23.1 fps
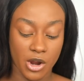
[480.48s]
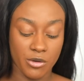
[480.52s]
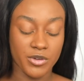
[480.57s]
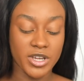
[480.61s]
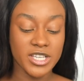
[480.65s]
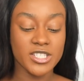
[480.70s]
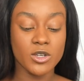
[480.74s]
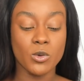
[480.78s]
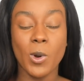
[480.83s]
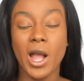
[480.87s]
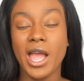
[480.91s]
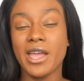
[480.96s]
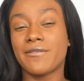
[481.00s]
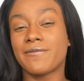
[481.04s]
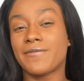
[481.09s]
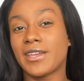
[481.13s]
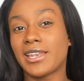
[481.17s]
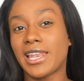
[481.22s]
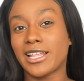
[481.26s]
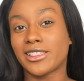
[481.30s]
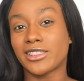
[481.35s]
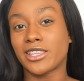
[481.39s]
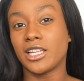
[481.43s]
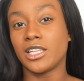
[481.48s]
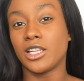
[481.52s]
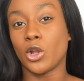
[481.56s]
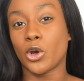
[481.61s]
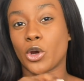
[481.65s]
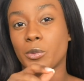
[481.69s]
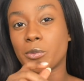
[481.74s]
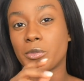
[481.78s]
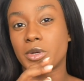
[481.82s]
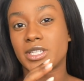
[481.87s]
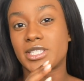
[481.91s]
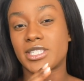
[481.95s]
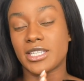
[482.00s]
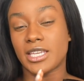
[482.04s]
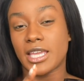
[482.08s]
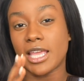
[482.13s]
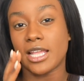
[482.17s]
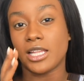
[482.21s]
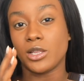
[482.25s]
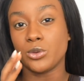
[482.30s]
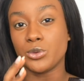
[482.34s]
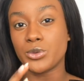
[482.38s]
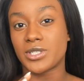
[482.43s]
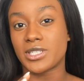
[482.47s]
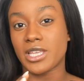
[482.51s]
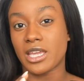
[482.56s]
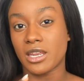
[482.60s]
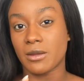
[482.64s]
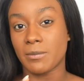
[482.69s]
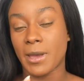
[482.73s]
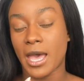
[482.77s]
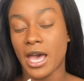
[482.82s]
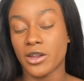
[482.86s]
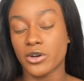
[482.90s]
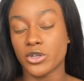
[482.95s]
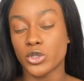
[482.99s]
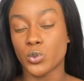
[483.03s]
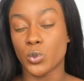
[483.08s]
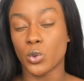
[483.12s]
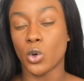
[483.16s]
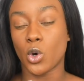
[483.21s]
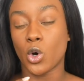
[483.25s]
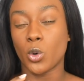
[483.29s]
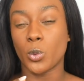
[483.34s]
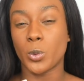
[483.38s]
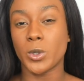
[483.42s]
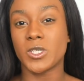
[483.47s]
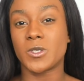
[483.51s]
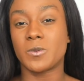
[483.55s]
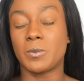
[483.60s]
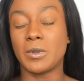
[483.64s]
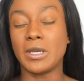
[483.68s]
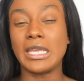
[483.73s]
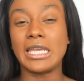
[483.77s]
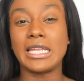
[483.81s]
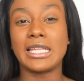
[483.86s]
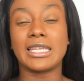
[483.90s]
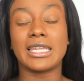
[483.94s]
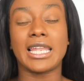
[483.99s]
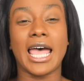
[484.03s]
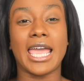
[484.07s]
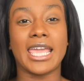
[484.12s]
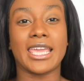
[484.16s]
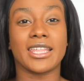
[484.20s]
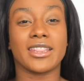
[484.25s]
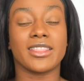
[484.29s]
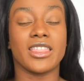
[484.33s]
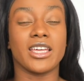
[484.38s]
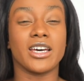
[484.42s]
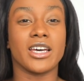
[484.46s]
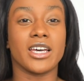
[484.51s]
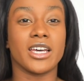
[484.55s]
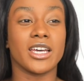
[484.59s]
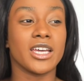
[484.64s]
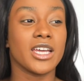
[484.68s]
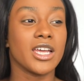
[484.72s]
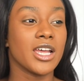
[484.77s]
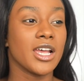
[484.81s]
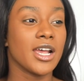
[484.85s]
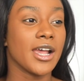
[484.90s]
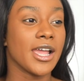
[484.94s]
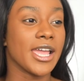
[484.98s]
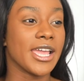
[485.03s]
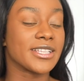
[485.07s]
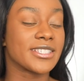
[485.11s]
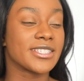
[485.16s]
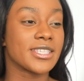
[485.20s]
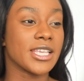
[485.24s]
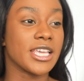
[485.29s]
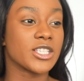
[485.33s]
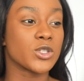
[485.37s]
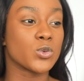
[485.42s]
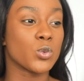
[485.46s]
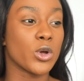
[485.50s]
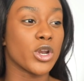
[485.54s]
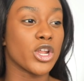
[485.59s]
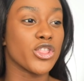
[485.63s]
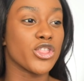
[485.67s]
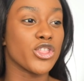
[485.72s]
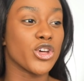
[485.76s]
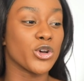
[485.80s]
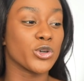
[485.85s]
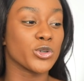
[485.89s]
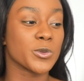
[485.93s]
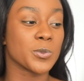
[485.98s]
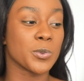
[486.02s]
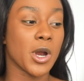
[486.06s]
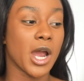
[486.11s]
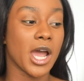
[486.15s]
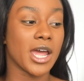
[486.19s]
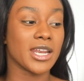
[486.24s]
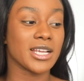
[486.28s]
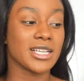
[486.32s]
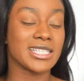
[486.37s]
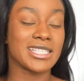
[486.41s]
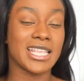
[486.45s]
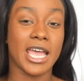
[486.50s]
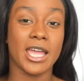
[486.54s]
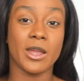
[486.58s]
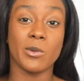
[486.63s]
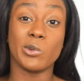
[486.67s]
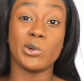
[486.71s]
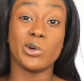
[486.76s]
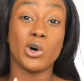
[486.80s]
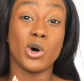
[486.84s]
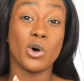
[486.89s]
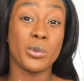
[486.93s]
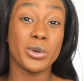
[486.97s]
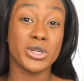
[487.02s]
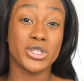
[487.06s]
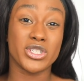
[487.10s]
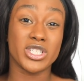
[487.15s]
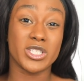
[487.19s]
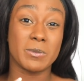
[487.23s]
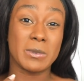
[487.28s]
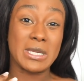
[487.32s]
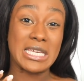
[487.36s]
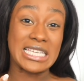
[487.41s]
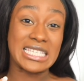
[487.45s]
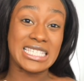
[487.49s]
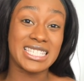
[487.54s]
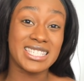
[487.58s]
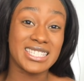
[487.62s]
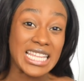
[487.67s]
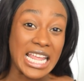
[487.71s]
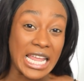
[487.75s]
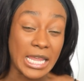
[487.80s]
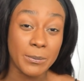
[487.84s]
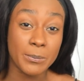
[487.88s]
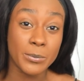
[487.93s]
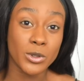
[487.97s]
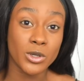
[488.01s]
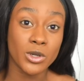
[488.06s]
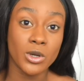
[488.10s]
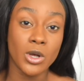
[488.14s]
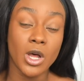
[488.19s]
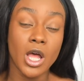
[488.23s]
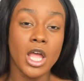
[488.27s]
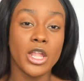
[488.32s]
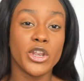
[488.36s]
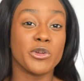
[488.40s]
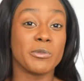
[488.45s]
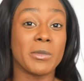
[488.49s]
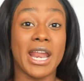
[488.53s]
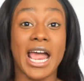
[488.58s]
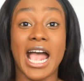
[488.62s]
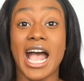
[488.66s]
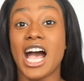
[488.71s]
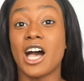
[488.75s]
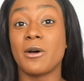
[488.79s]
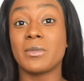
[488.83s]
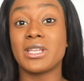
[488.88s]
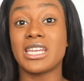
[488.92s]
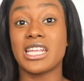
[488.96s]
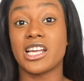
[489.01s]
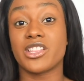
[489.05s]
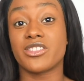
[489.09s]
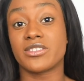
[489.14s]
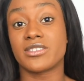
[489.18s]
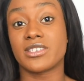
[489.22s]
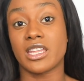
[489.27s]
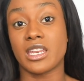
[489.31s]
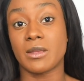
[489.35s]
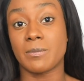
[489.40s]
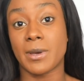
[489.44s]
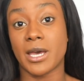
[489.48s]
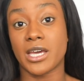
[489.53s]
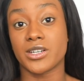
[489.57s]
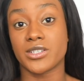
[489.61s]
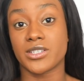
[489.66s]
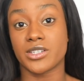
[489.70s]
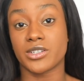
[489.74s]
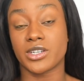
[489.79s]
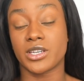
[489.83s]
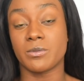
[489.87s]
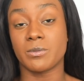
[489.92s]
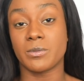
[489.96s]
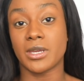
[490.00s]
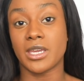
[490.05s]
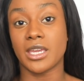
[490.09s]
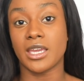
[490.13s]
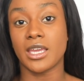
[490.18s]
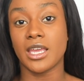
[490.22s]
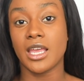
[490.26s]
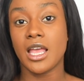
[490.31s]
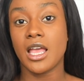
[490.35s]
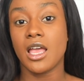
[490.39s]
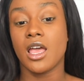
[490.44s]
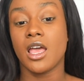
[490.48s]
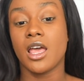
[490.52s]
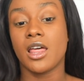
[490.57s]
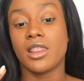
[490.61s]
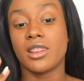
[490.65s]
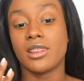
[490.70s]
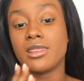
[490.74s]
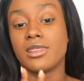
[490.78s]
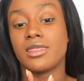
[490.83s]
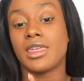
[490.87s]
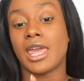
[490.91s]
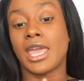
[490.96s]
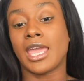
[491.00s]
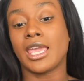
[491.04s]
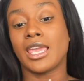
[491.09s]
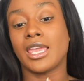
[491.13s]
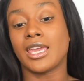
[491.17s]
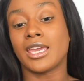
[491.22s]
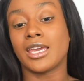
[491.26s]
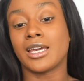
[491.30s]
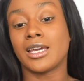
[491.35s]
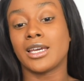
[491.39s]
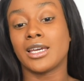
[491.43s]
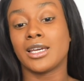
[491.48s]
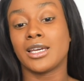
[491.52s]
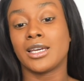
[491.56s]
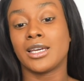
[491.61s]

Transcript: A reason why I feel like the Laura Mercier loose setting powders will always be like it's one of those products that will always just be a staple. No matter how many other setting powders there can be, they